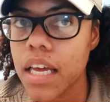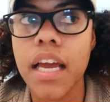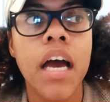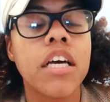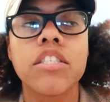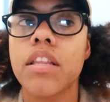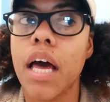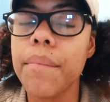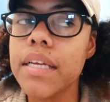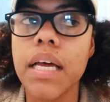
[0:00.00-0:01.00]
Like, so
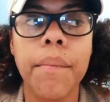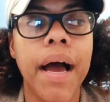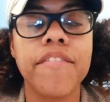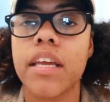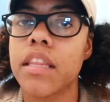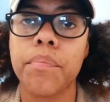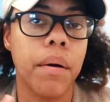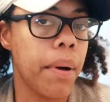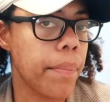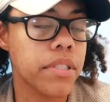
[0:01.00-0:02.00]
that means I'm gonna have to either
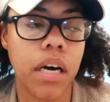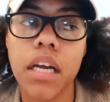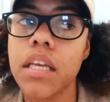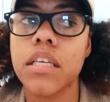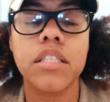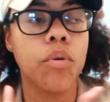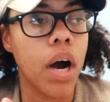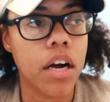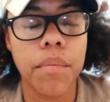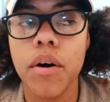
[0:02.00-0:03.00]
put peppers or onions,
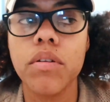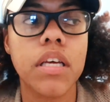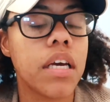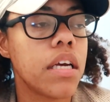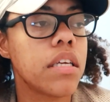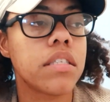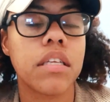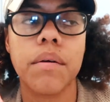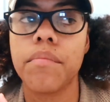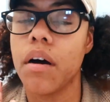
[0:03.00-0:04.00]
guacamole,
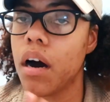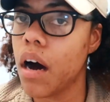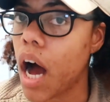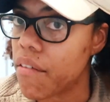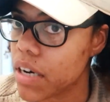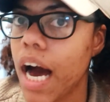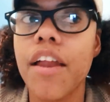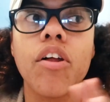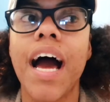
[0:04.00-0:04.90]
avocado.